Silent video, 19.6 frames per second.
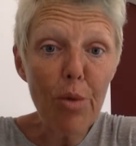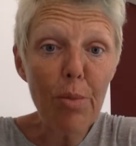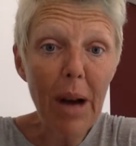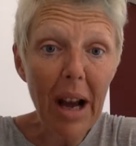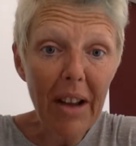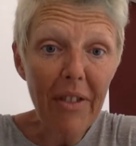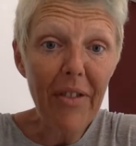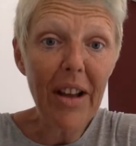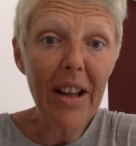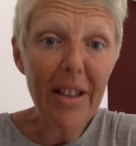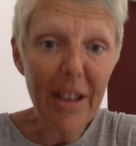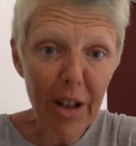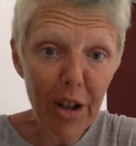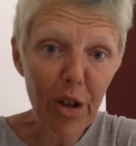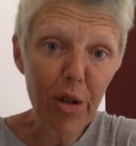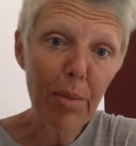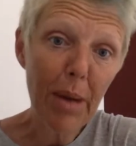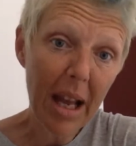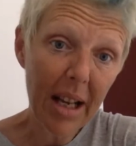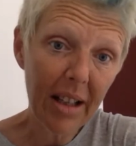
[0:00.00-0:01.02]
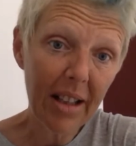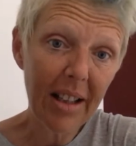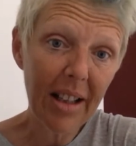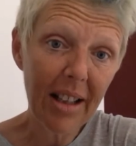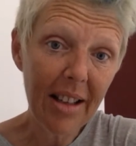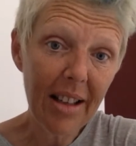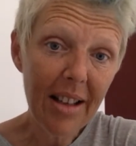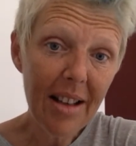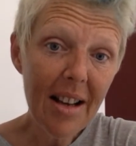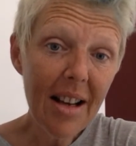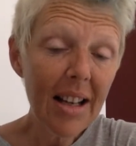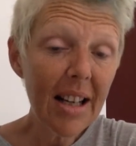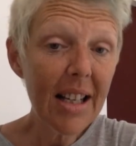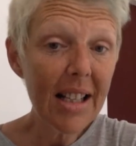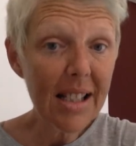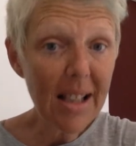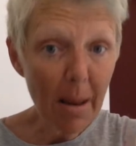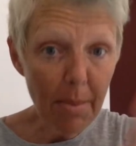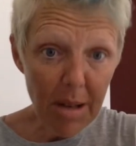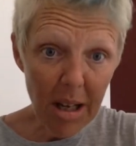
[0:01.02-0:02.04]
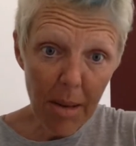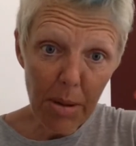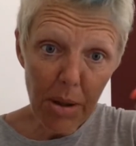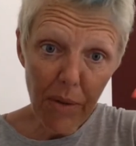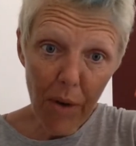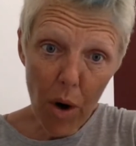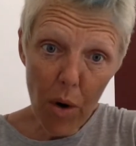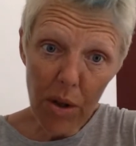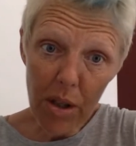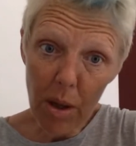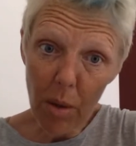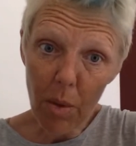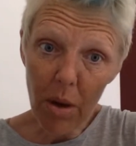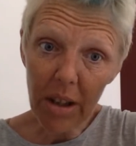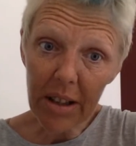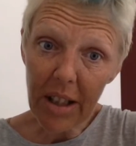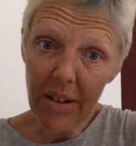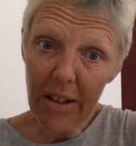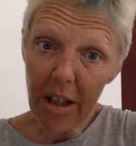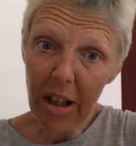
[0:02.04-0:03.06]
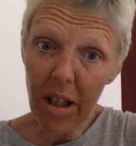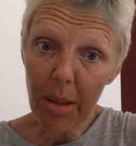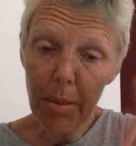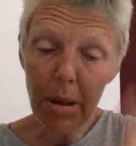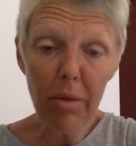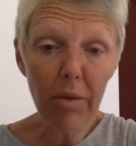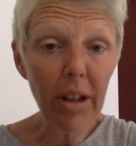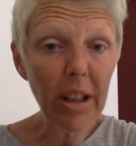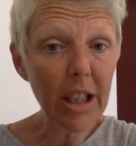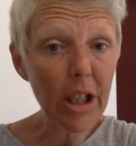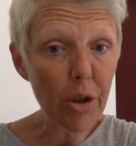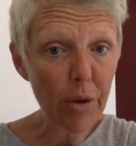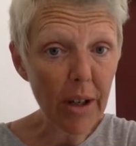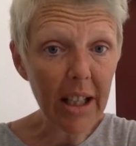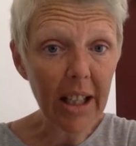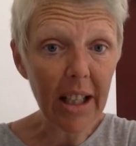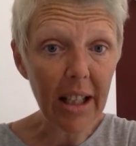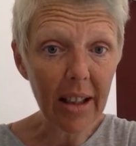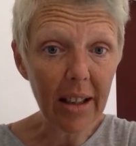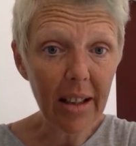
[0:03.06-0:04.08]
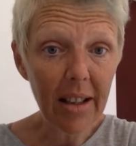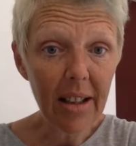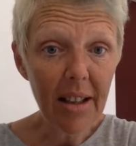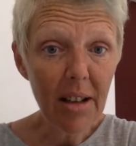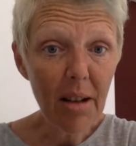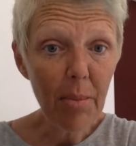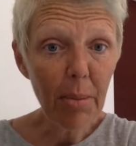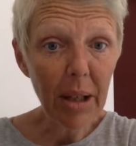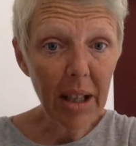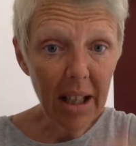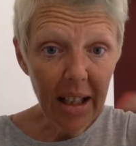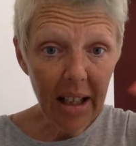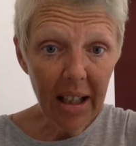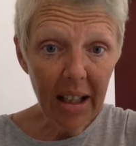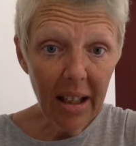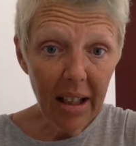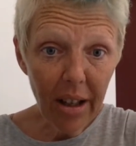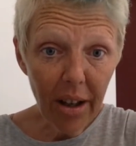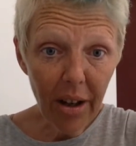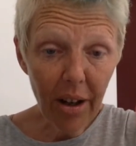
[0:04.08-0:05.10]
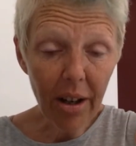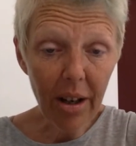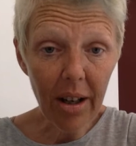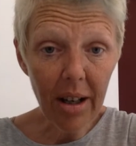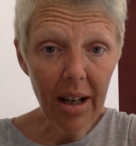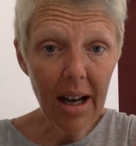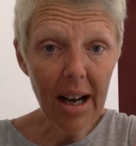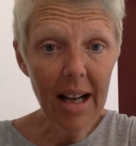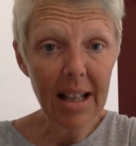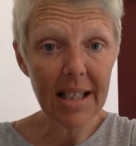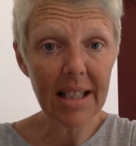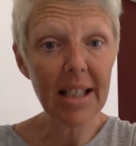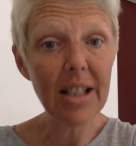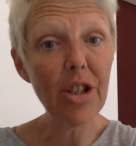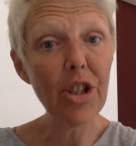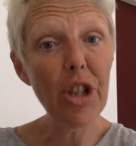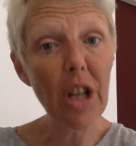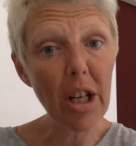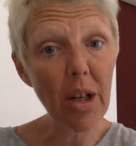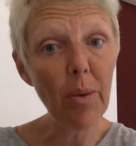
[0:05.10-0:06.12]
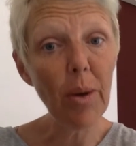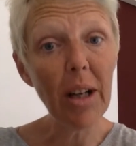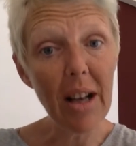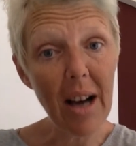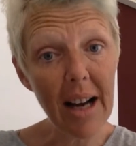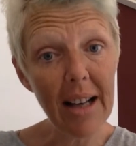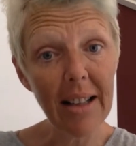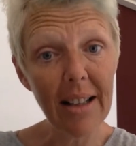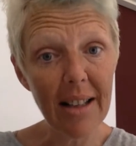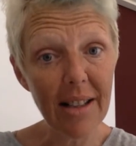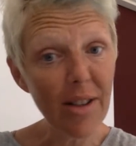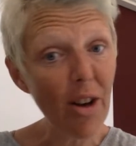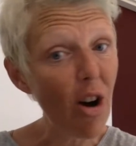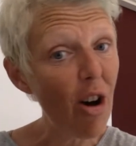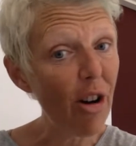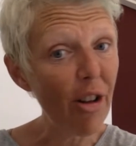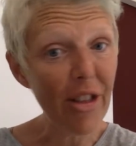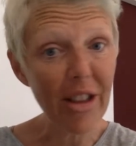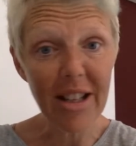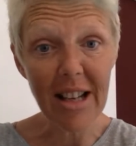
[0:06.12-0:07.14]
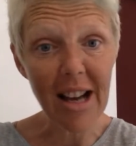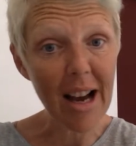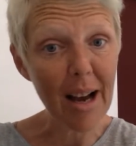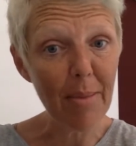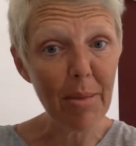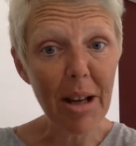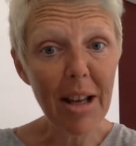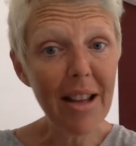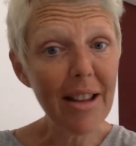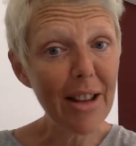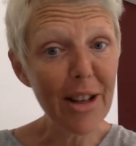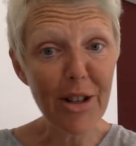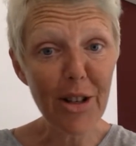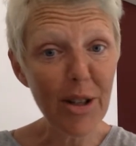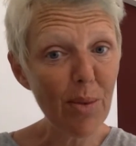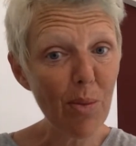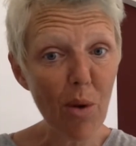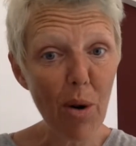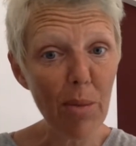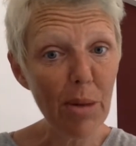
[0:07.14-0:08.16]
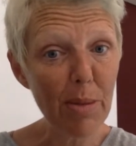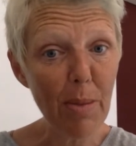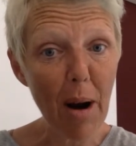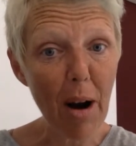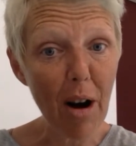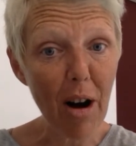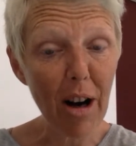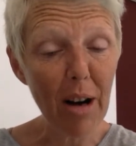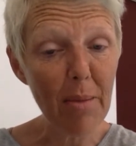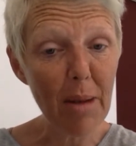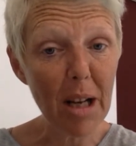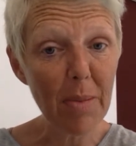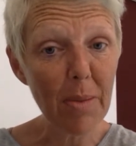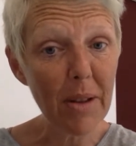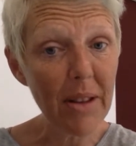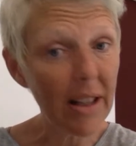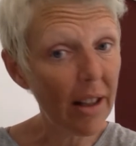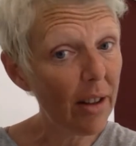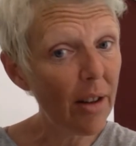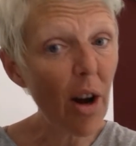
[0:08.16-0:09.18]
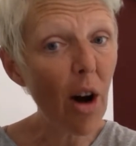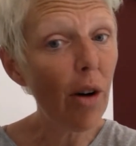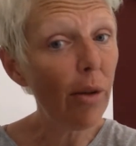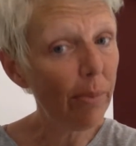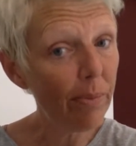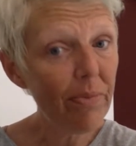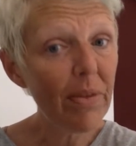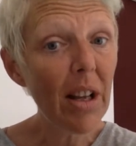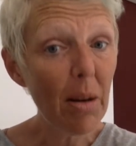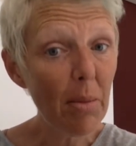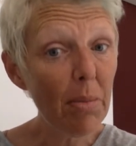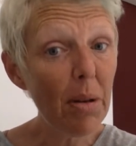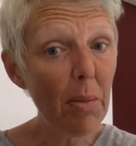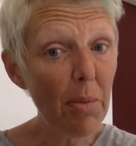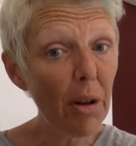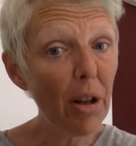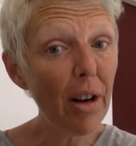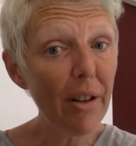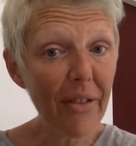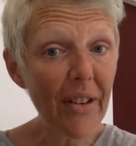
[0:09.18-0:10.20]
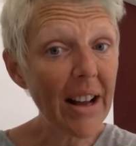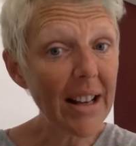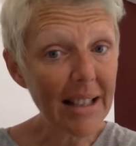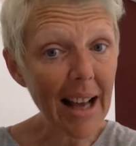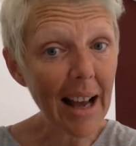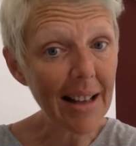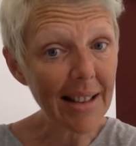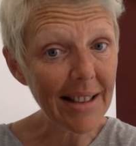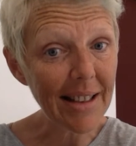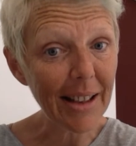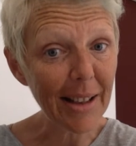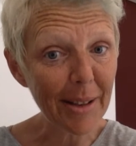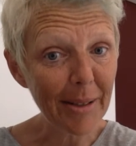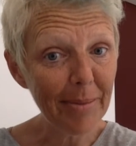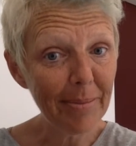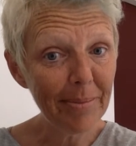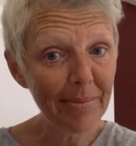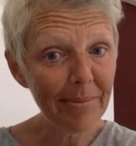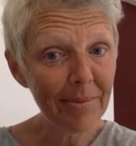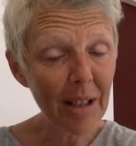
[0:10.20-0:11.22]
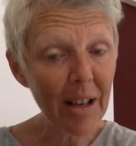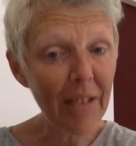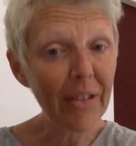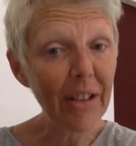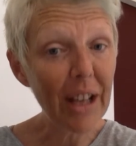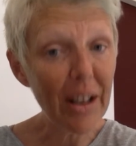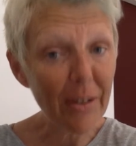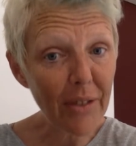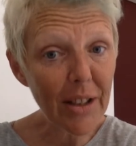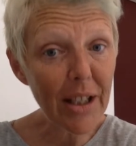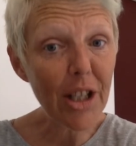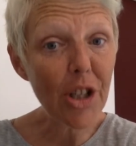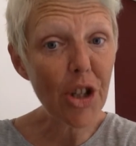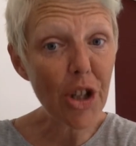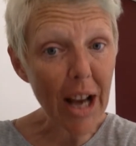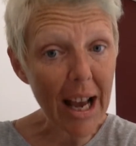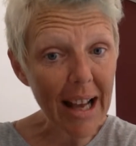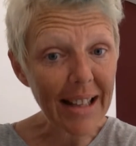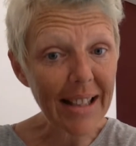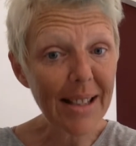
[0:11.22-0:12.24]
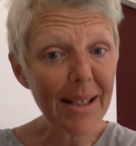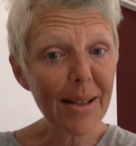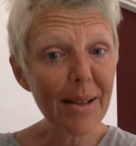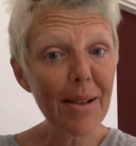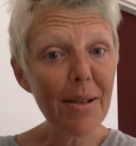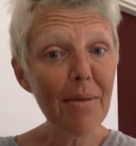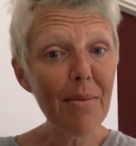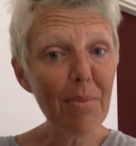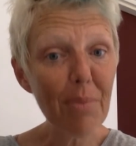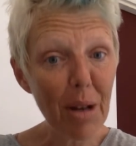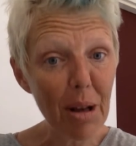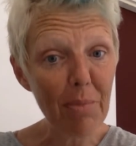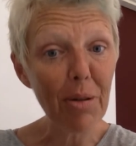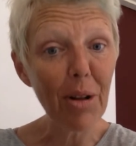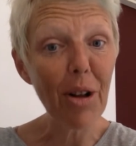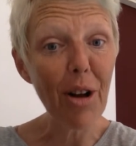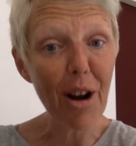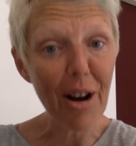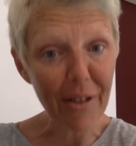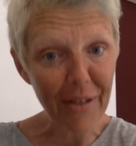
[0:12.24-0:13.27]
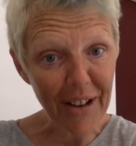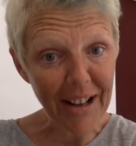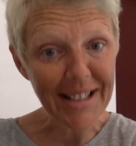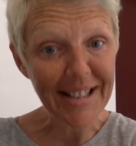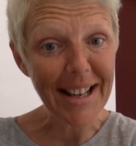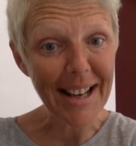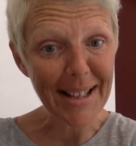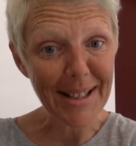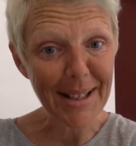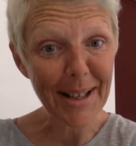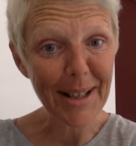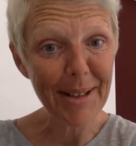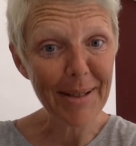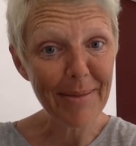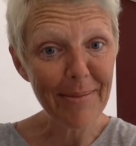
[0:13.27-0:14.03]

my faith in humanity. Because sometimes, folks, the world out there can be really tricky. But in here, I see genuine kindness all the time that just warms my heart and makes me think, no, people are fantastic. If given the chance, people are fantastic.